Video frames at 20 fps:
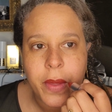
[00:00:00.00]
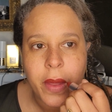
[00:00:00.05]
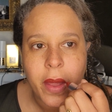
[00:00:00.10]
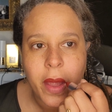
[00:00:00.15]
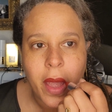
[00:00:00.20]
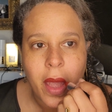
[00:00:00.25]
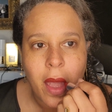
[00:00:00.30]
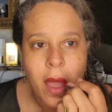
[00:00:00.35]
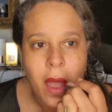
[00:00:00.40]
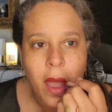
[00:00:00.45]

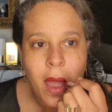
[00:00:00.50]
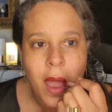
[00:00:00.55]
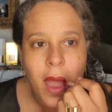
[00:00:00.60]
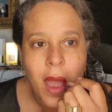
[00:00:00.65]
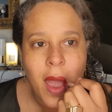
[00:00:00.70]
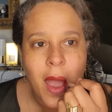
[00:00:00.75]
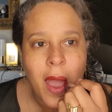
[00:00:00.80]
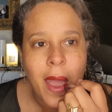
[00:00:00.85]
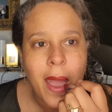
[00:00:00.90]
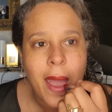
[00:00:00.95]

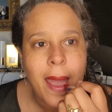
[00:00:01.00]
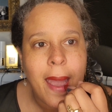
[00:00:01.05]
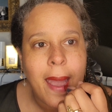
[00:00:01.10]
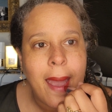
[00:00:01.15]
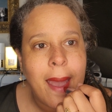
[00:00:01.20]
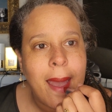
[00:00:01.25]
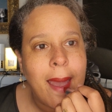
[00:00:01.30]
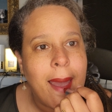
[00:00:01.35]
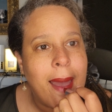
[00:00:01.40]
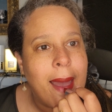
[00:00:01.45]

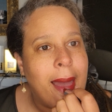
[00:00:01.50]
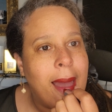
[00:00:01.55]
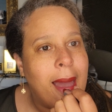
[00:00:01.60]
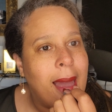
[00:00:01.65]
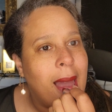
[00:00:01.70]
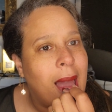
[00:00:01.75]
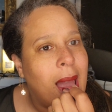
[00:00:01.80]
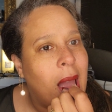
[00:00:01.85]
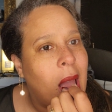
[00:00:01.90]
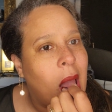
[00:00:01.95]

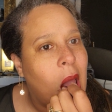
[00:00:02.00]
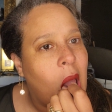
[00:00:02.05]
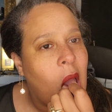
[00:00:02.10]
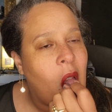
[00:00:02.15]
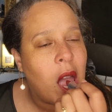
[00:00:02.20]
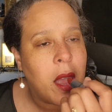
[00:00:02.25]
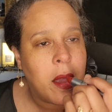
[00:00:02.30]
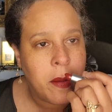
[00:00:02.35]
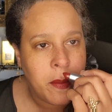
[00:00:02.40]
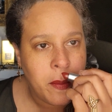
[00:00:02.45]

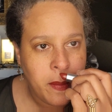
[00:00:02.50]
(no one is talking)